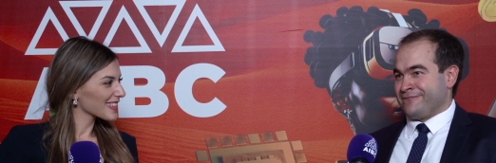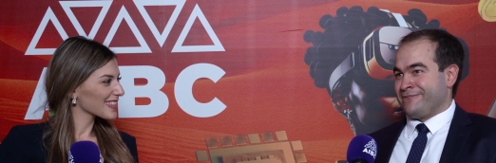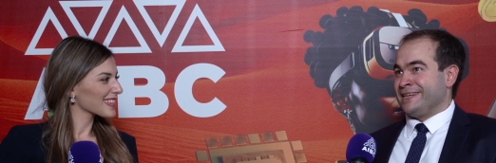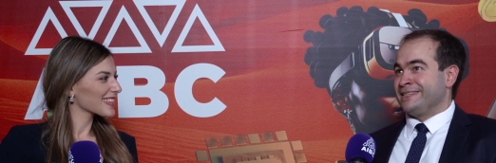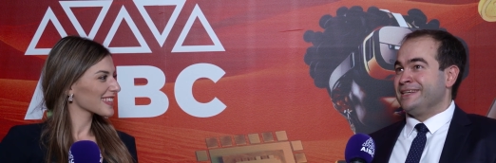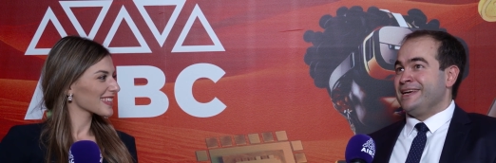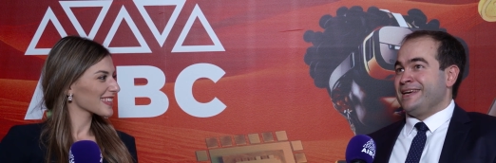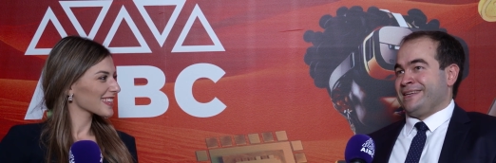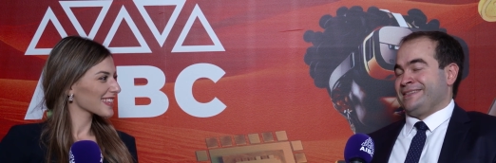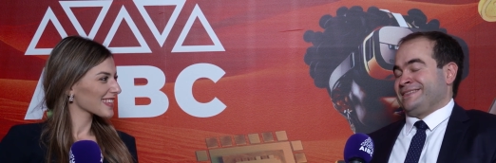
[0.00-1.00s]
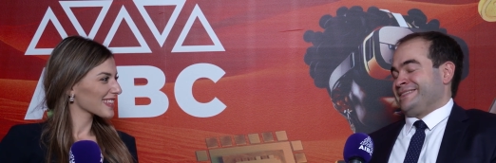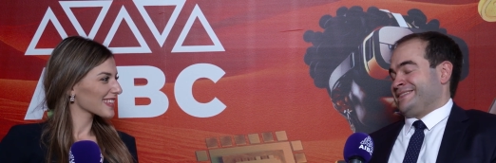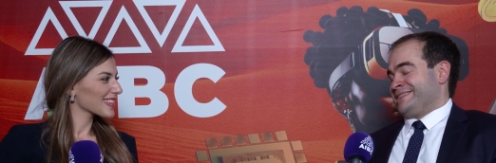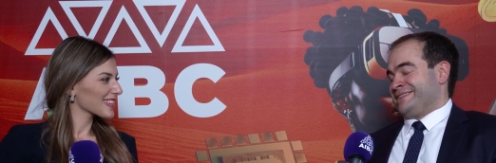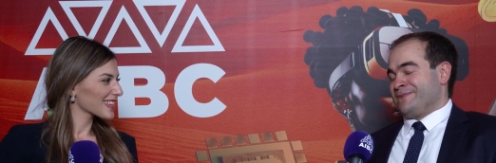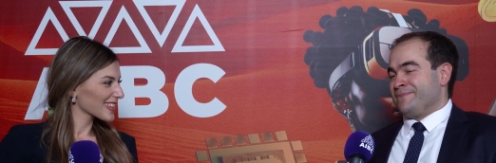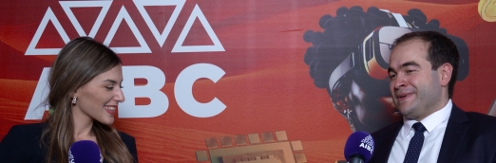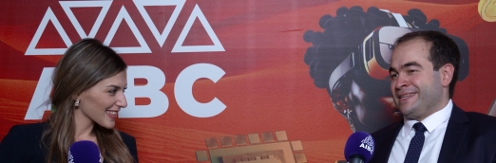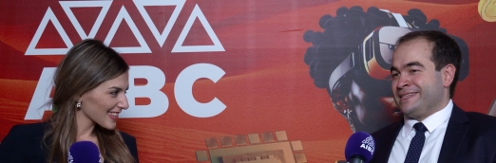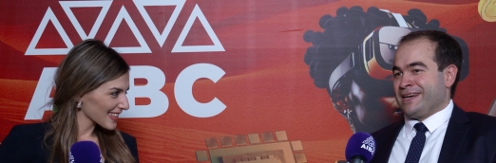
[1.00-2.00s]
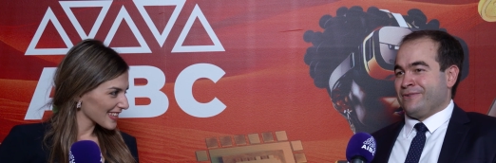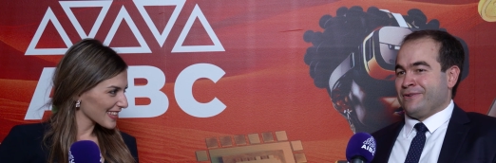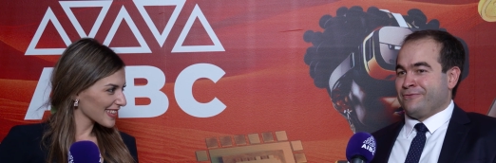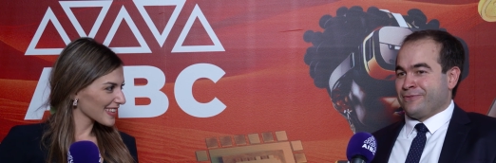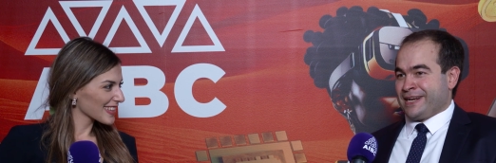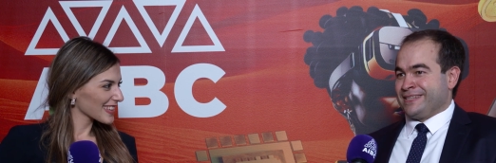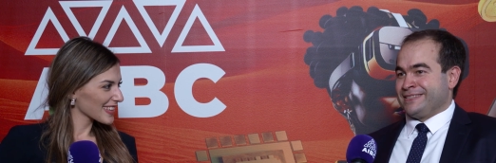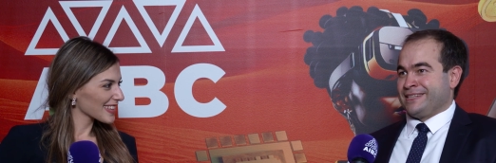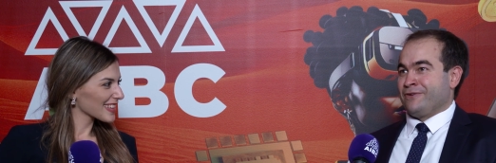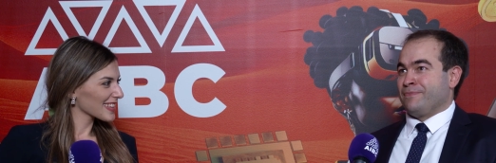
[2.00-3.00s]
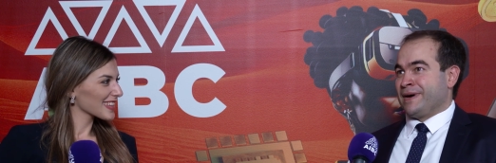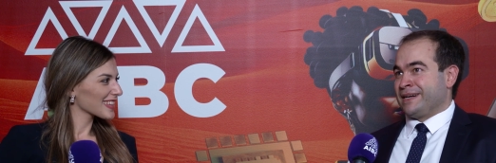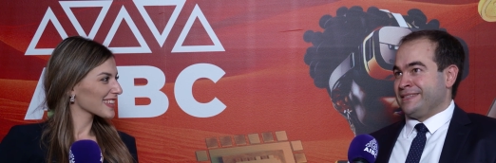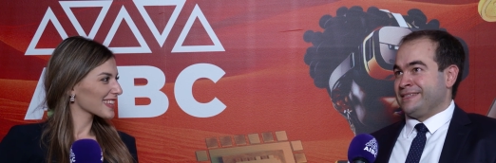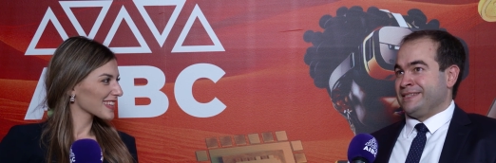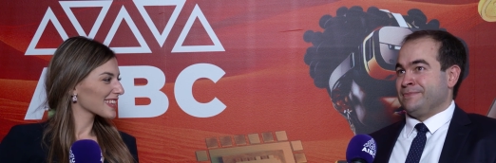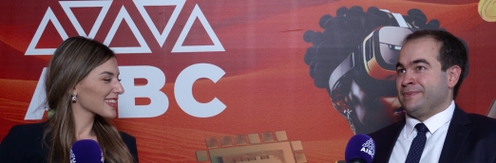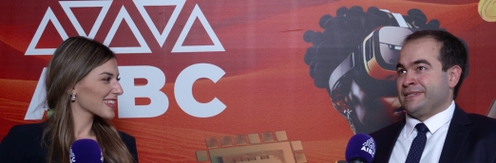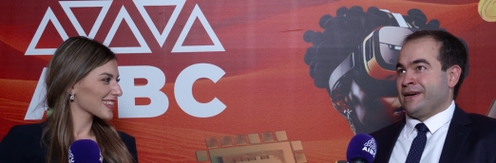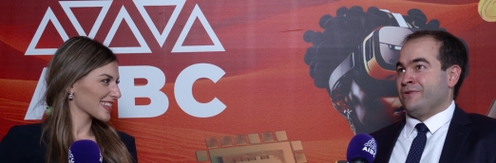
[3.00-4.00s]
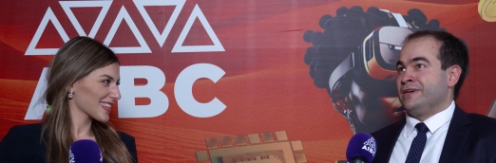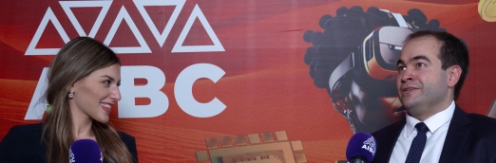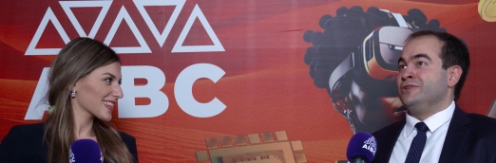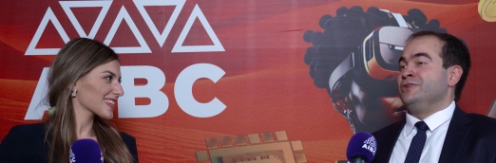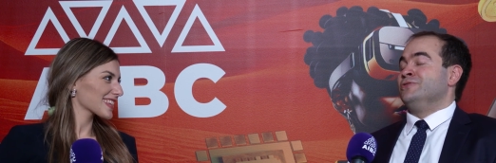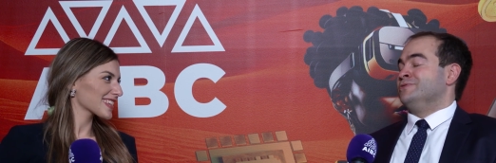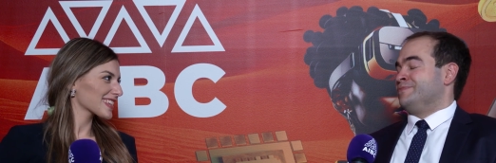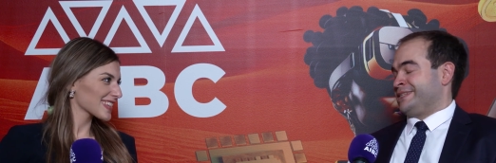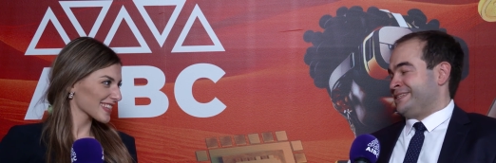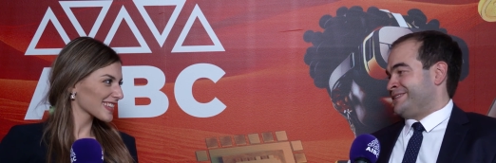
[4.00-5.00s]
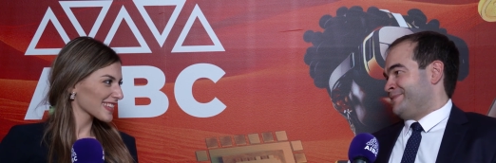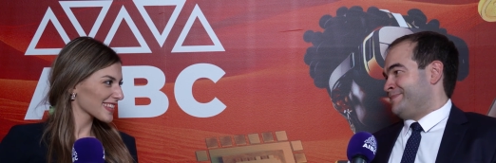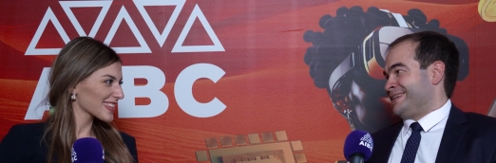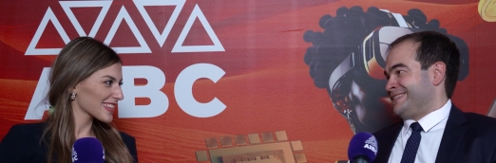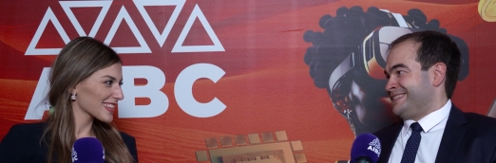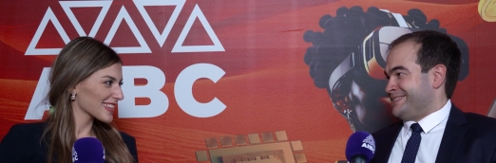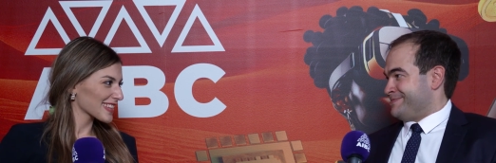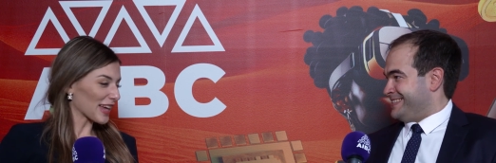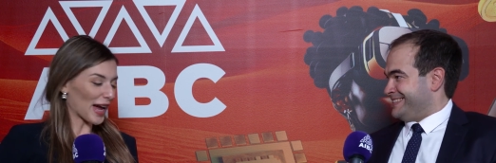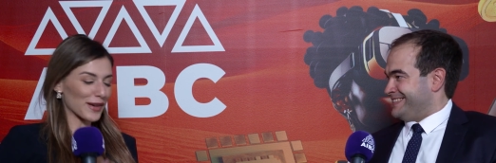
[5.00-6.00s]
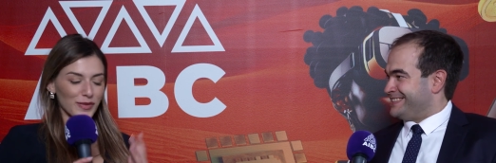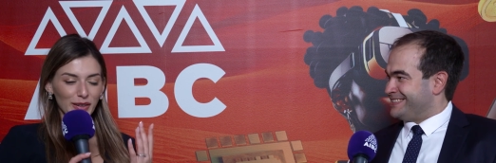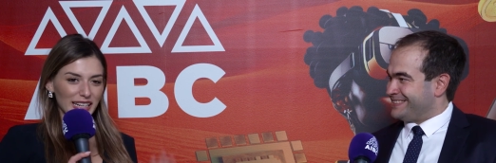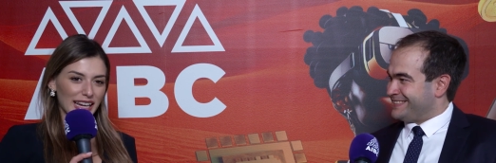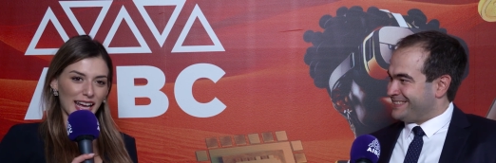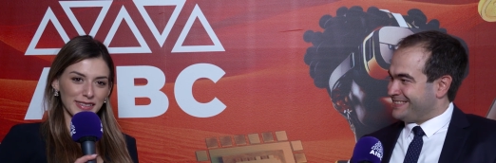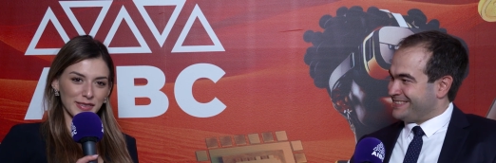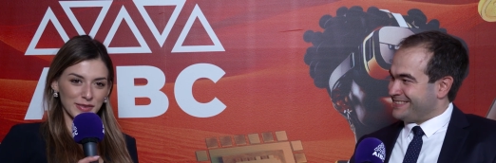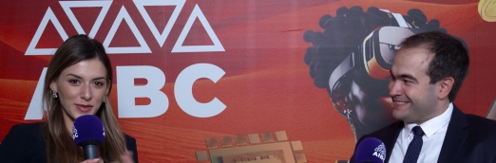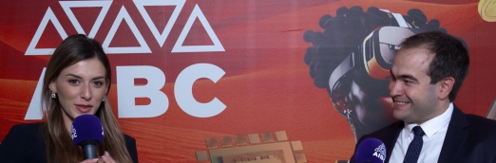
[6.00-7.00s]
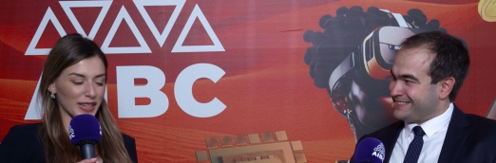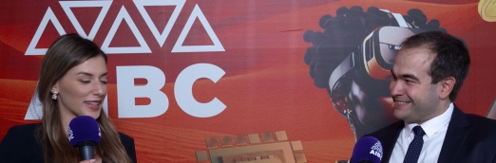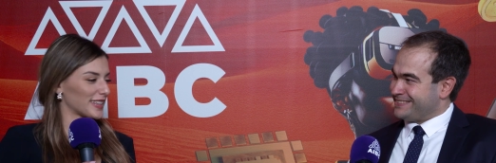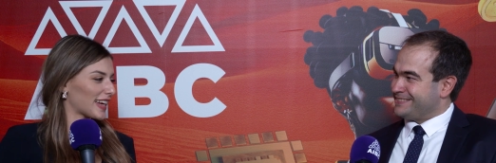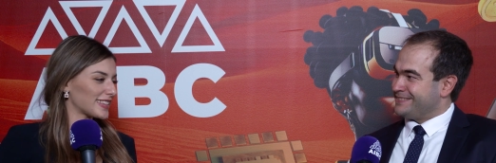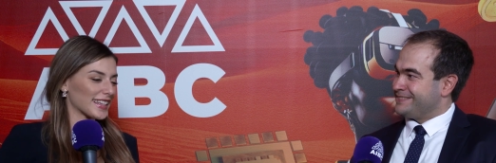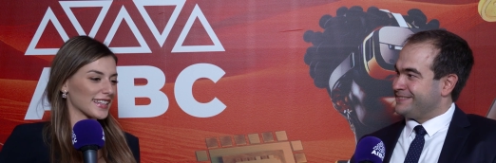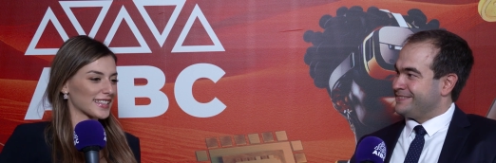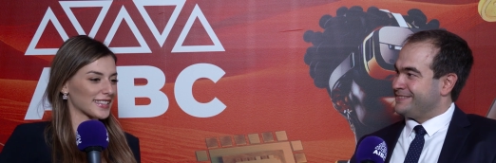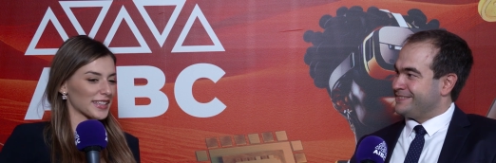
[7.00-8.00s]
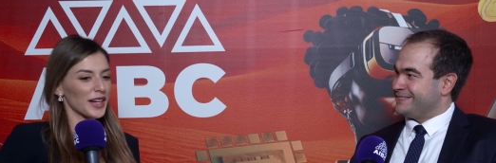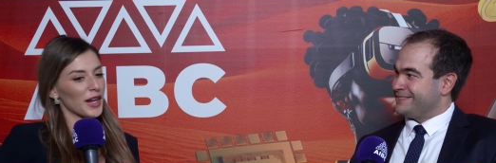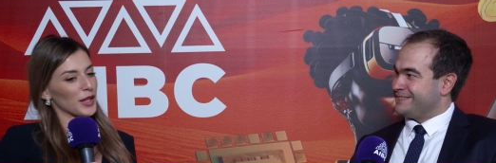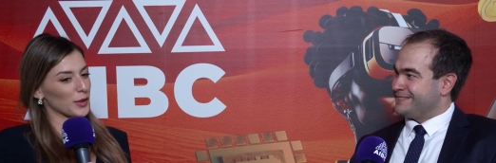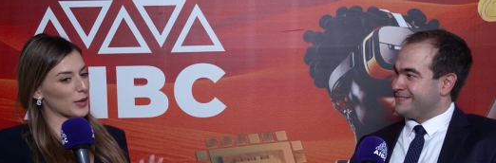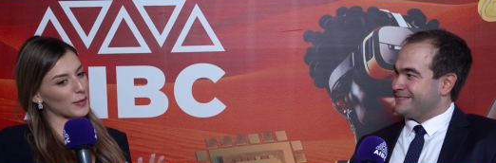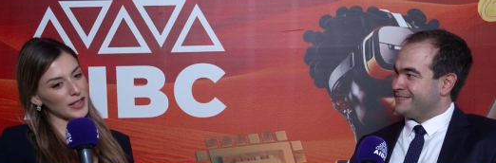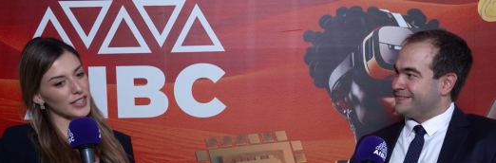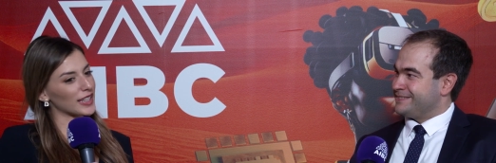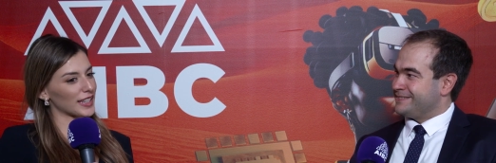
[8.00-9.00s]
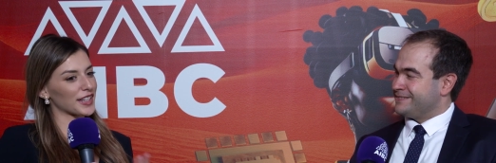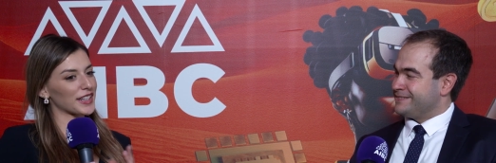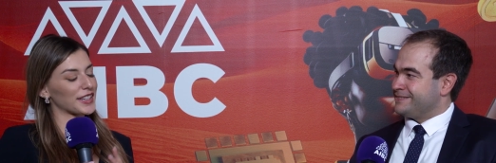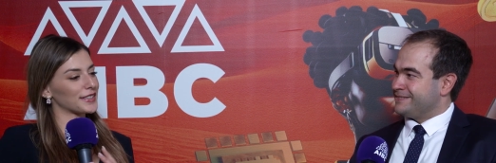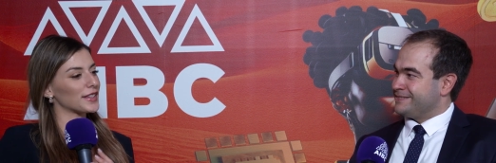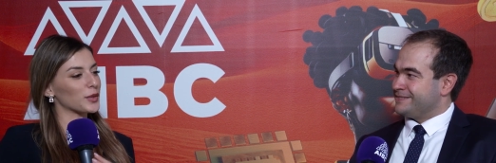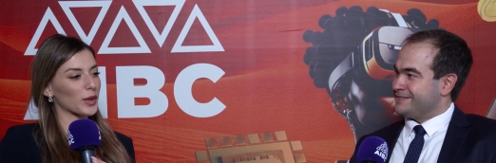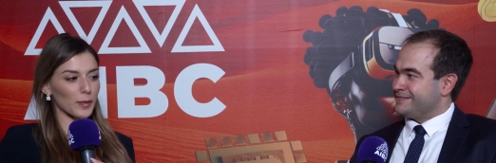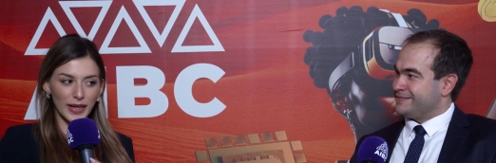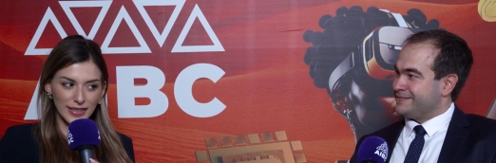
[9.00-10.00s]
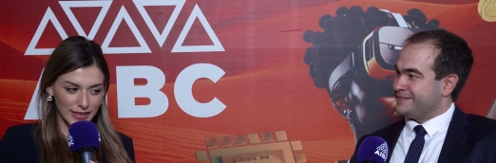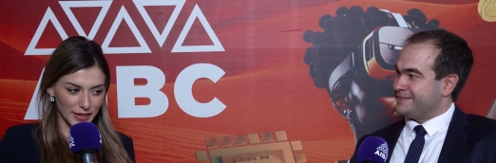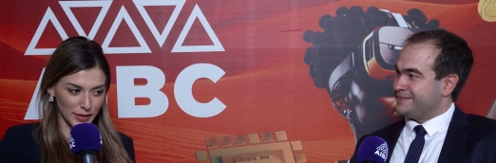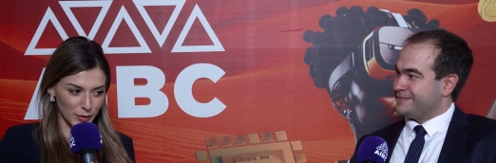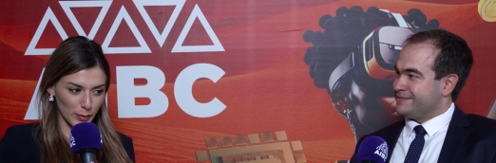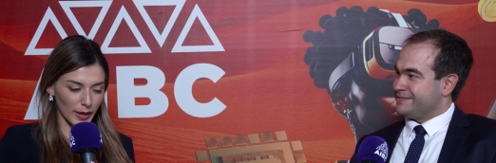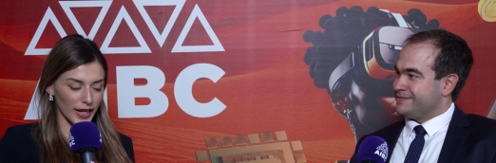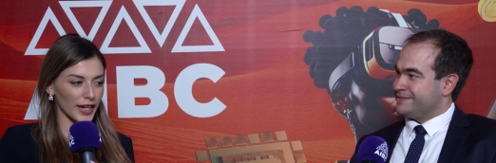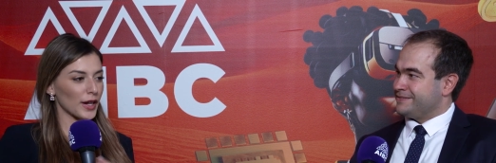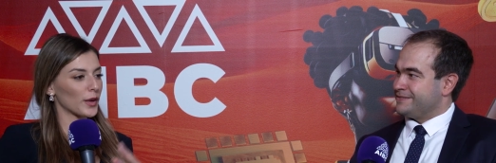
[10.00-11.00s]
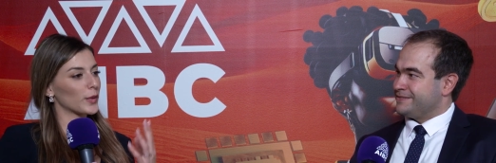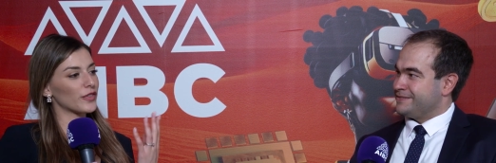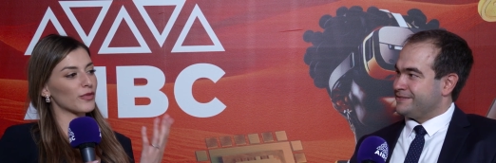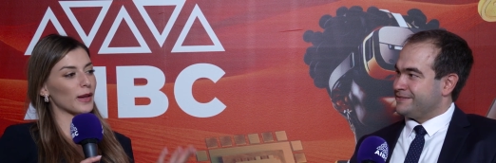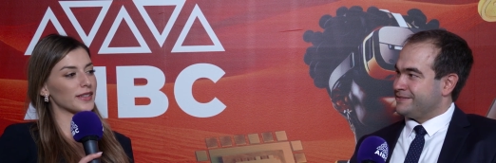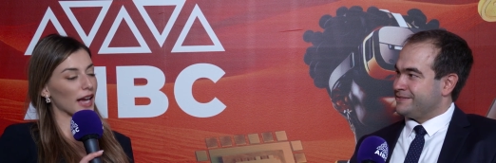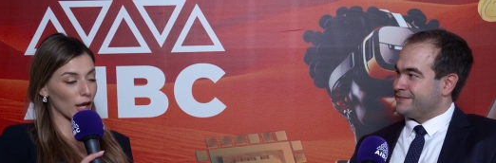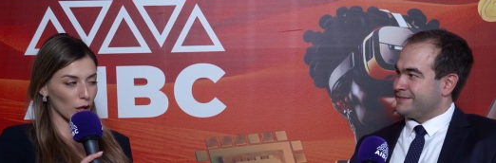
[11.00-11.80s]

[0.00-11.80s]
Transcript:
Speaker 1: event and uh, meet our friends, our partnership, and our new potential partnership.
Speaker 2: I'm very glad to hear that, Alexander. You were mentioning earlier that you are based here in Dubai. We've met a